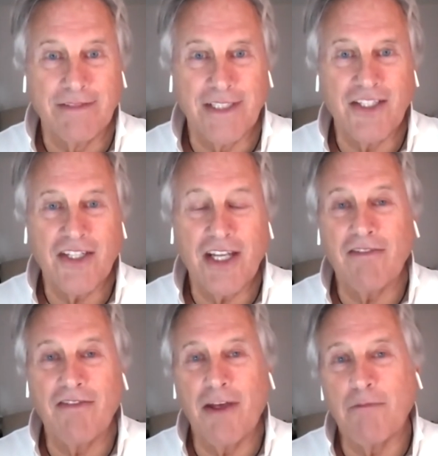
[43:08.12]
instead
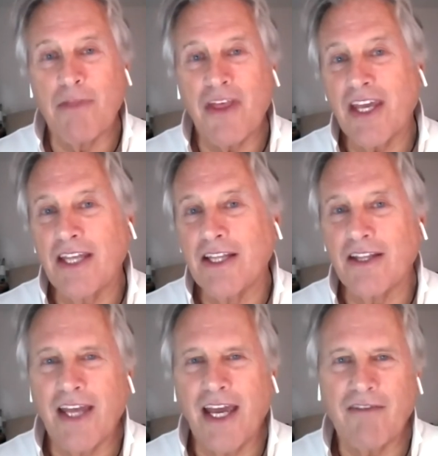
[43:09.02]
of them thinking
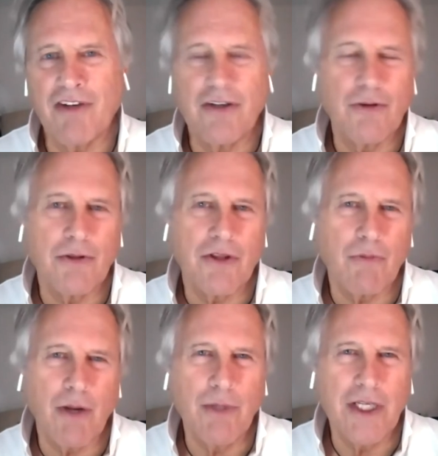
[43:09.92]
that they have to do it the
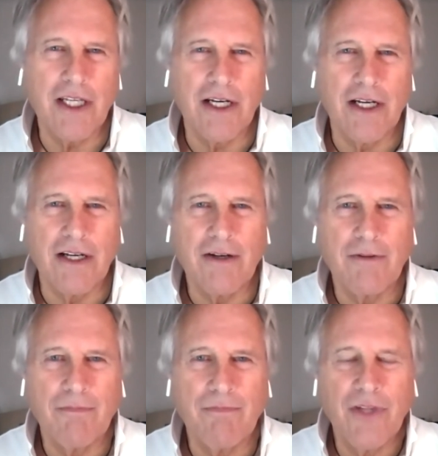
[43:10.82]
way we did it.
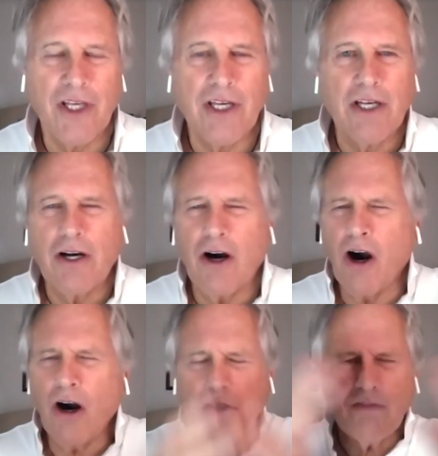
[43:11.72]

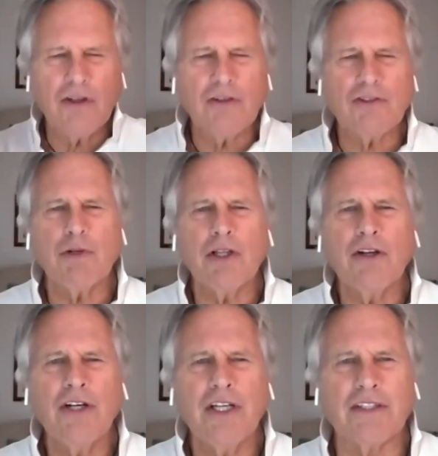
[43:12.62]
All of those were
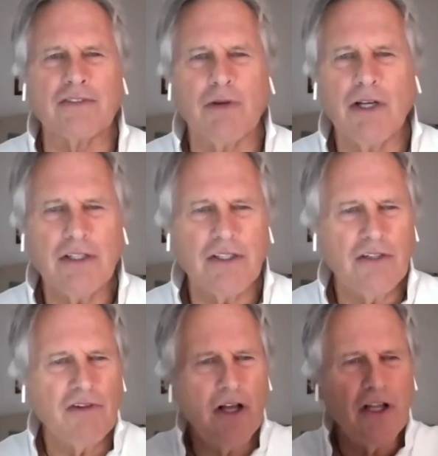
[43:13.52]
learnings. Well,
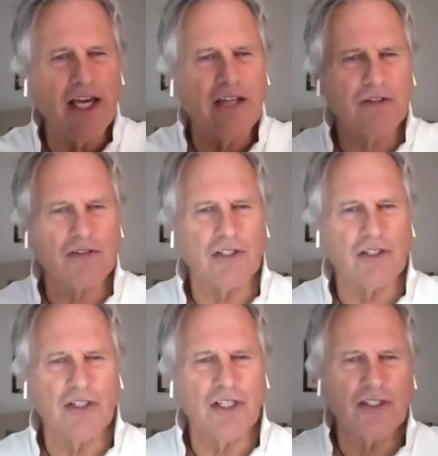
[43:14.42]
you've all had those
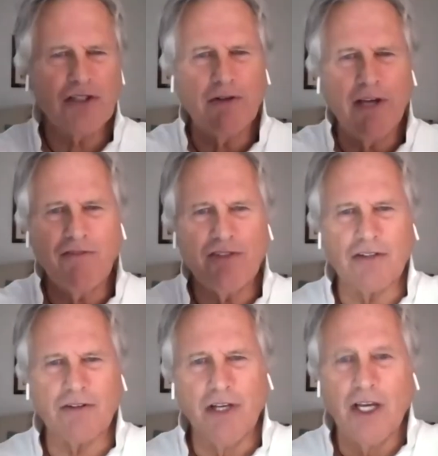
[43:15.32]
learnings too, haven't
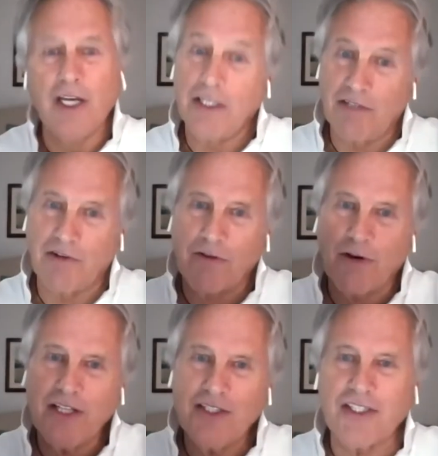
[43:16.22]
you? Different
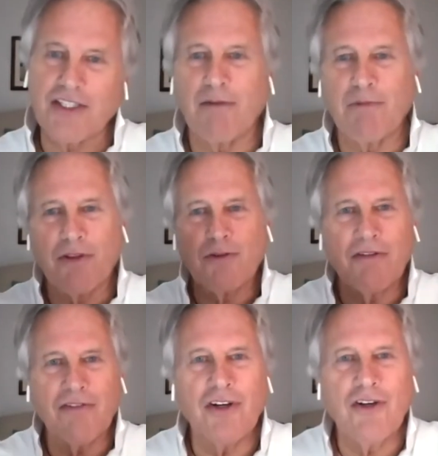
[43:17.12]
crises coming through
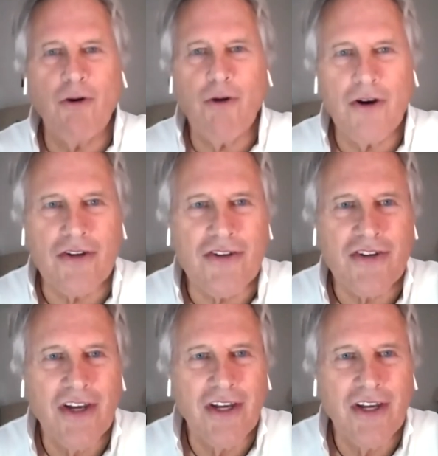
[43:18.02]
different doors.